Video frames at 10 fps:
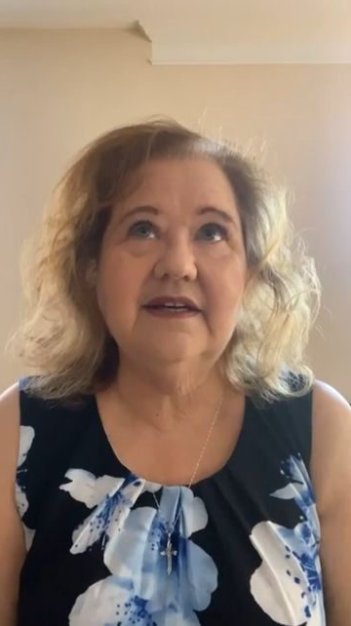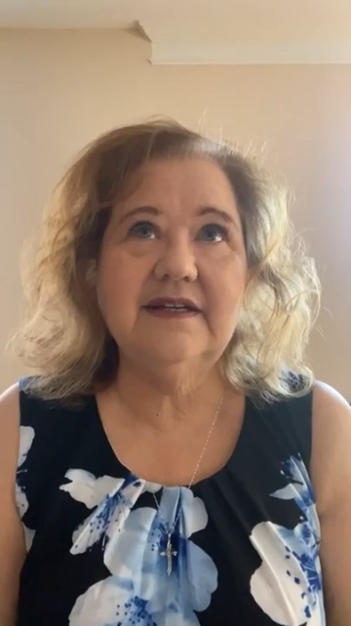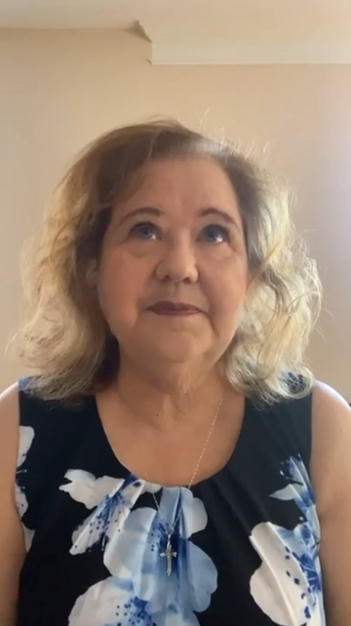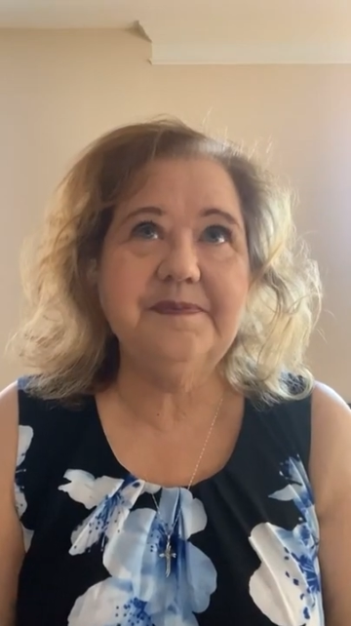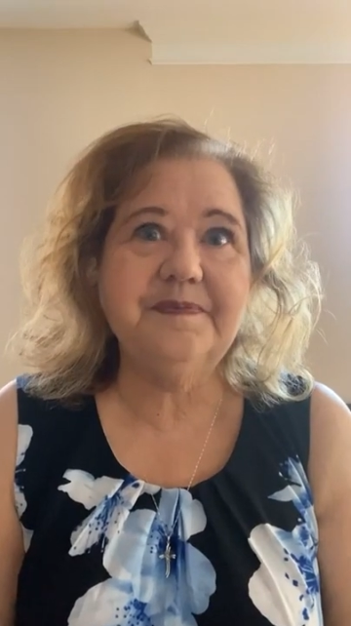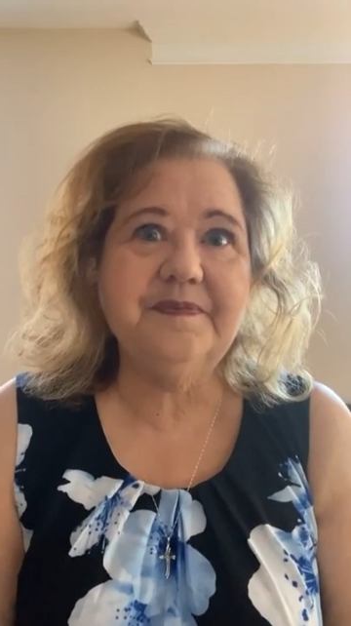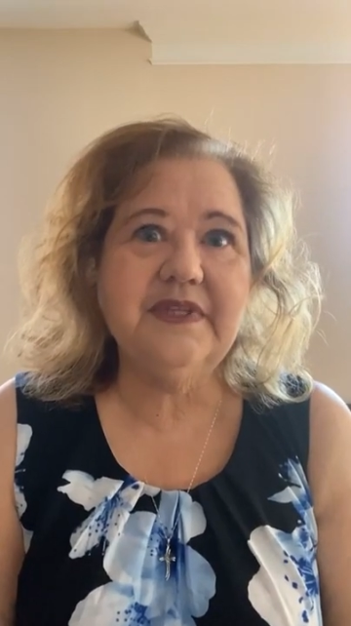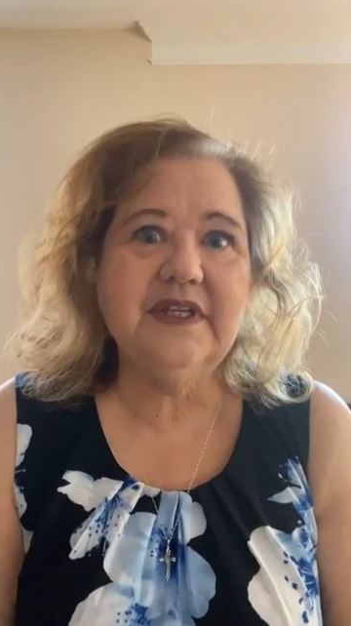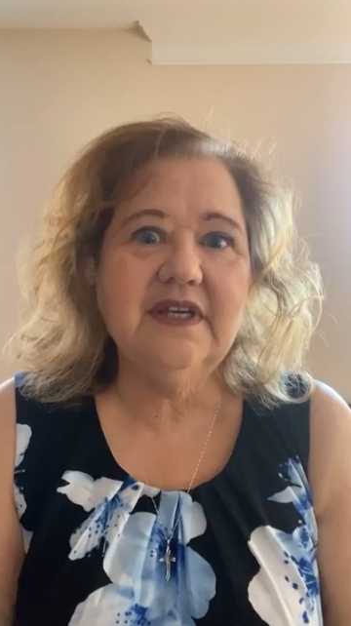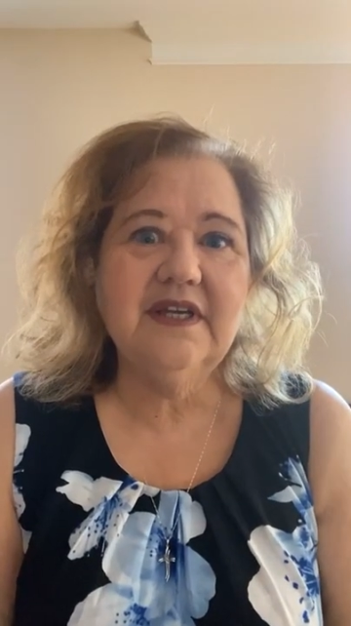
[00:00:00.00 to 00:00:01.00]
um,
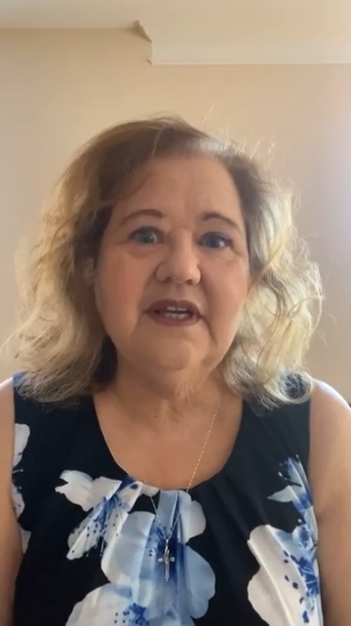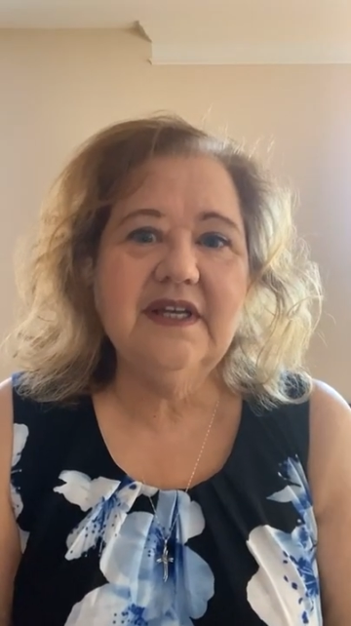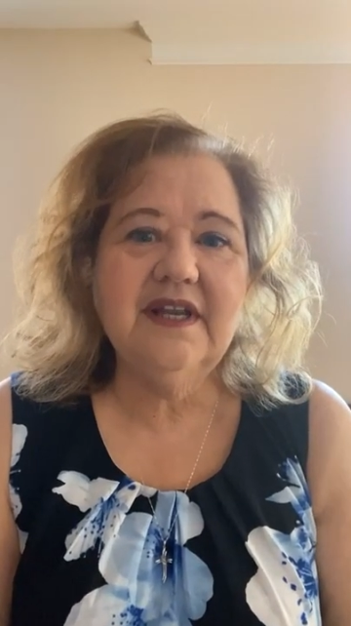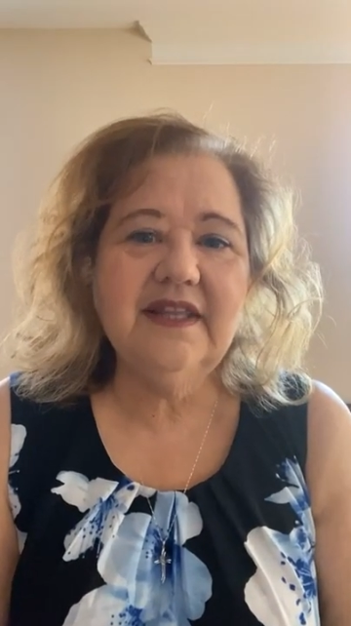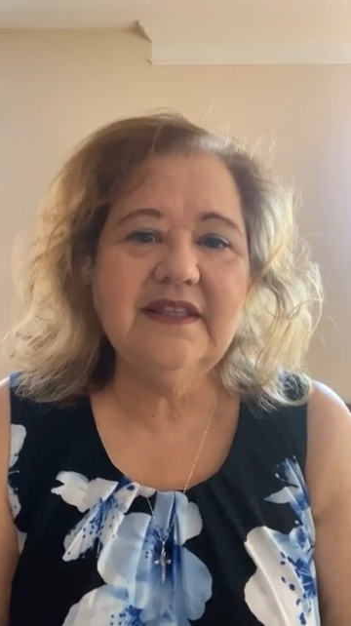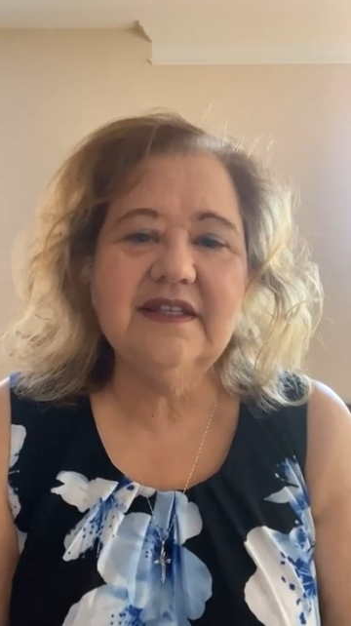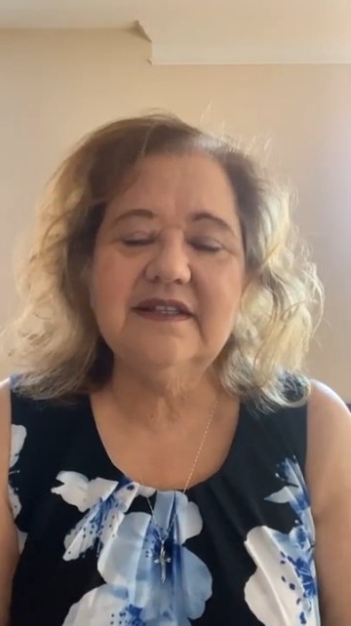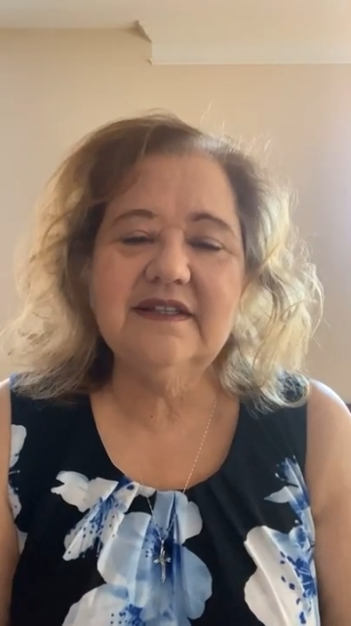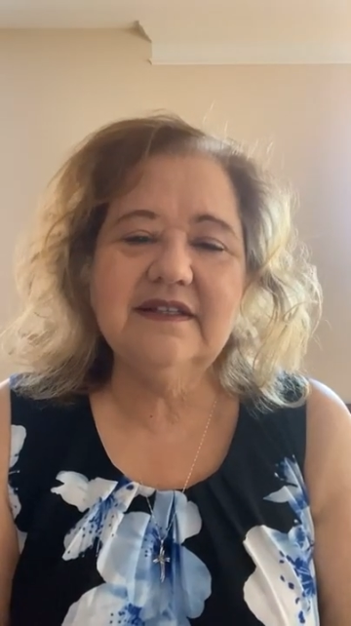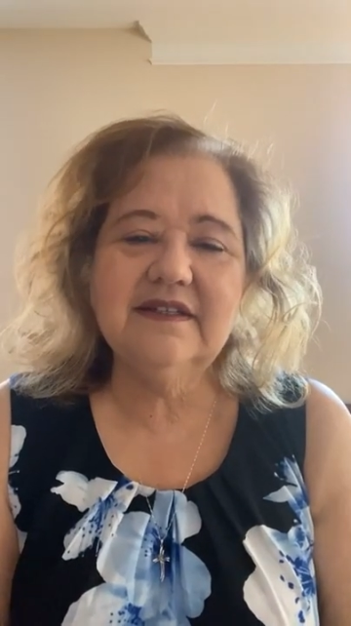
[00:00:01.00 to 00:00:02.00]
not
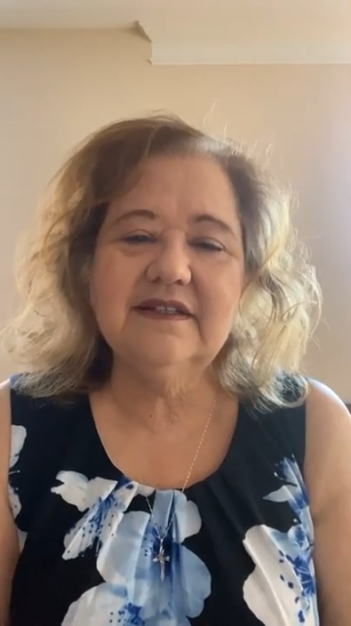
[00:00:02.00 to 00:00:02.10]
that